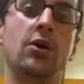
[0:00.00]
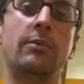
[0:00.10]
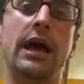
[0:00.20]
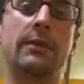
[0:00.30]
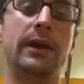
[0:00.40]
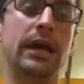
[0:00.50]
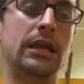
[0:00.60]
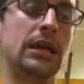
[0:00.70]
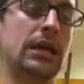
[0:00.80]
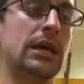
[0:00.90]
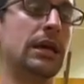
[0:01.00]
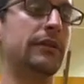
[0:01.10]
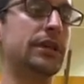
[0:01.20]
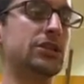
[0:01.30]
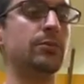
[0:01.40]
back pain,
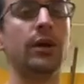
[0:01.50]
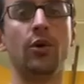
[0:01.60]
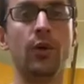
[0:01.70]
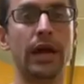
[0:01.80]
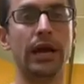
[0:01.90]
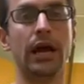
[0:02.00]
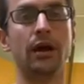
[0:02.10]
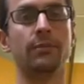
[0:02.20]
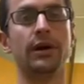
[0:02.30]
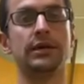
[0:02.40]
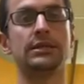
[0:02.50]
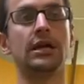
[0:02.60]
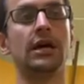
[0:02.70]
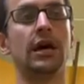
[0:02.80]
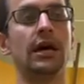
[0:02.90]
this will be a way to help us
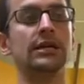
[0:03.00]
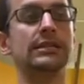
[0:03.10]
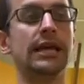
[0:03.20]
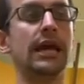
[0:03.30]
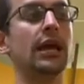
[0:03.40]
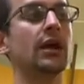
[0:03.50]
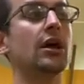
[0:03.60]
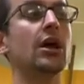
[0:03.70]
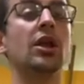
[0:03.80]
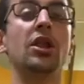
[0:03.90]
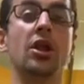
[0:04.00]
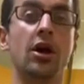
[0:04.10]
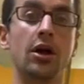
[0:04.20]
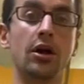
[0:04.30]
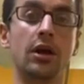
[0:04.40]
stay
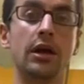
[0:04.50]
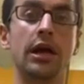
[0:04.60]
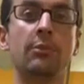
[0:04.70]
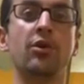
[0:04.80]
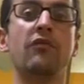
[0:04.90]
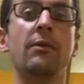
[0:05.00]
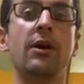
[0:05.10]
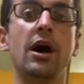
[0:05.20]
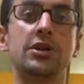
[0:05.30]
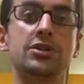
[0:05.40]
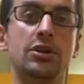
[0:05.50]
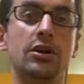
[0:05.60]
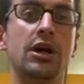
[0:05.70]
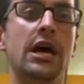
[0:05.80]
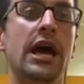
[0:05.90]
long, improve our
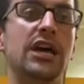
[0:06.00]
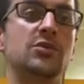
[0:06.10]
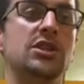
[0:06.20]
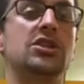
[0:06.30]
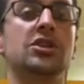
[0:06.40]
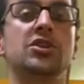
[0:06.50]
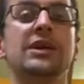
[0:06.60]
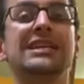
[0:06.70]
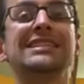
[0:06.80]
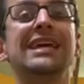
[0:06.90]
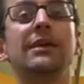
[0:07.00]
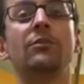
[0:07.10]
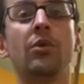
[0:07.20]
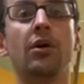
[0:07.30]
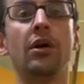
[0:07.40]
posture as we start to extend
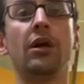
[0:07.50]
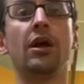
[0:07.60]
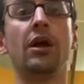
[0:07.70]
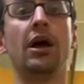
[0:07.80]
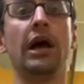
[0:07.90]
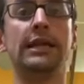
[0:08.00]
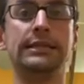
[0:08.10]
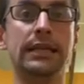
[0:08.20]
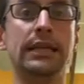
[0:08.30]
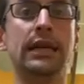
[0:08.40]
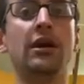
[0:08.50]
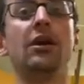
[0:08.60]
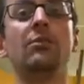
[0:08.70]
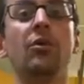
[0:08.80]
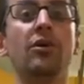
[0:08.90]
more, ideally
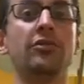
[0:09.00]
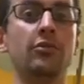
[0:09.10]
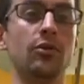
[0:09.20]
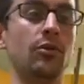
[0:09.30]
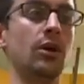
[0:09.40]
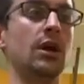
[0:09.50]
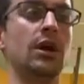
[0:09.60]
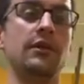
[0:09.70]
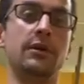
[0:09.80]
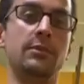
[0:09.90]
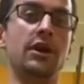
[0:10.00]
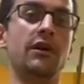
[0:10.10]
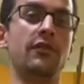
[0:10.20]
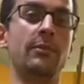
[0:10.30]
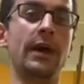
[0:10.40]
more through the middle
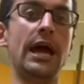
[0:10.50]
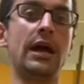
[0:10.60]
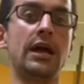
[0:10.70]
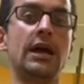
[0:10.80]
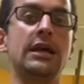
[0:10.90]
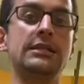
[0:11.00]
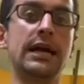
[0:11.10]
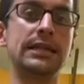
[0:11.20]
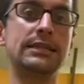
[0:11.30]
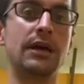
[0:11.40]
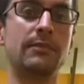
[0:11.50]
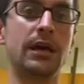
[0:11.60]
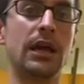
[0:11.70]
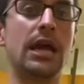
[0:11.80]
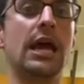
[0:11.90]
of our back, tight
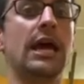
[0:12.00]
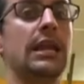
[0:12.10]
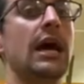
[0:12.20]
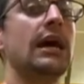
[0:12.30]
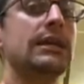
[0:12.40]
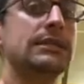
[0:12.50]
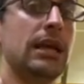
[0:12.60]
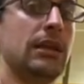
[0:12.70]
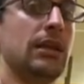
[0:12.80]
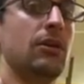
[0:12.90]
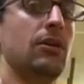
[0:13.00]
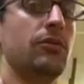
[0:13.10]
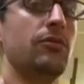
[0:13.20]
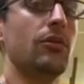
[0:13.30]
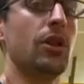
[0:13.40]
stomach, and not extending
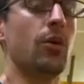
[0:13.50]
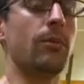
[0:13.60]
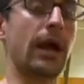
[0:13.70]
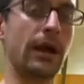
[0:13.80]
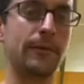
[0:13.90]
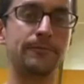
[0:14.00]
through the lower back.